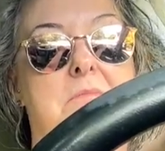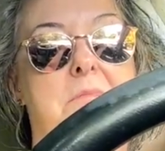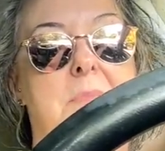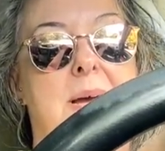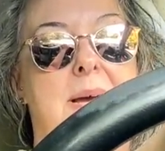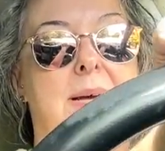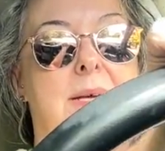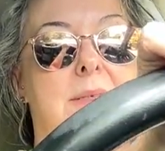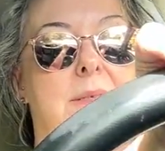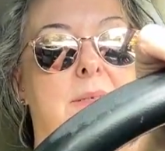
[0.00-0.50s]

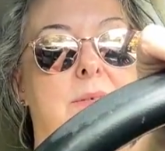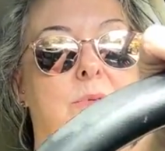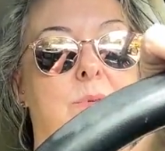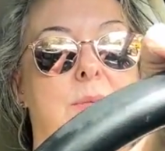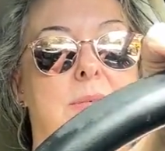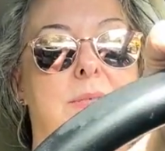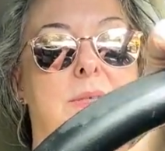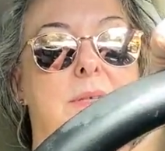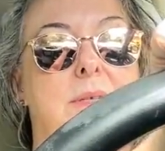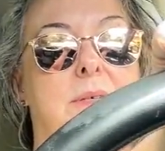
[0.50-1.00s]
past,
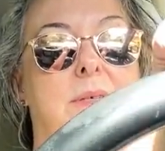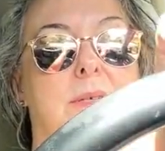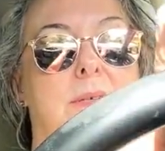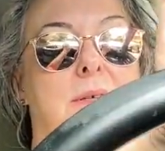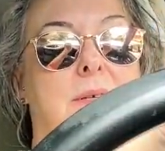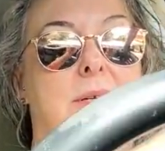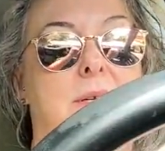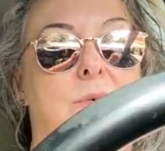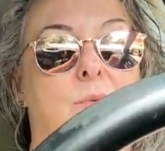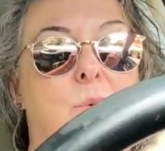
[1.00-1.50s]
recent,
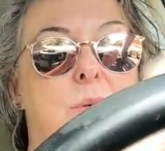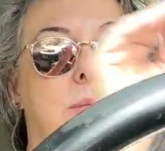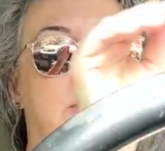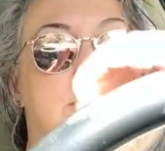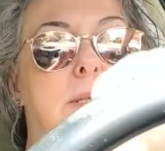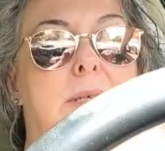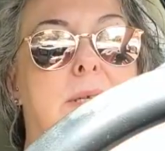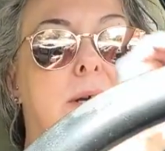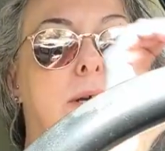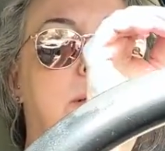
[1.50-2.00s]
in
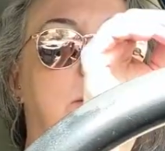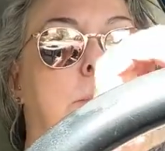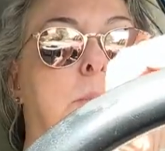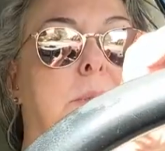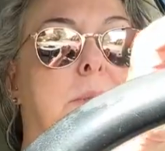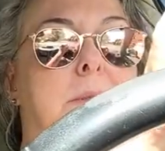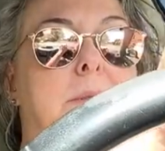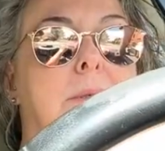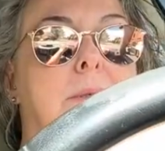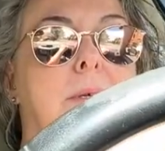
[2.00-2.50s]
recent times.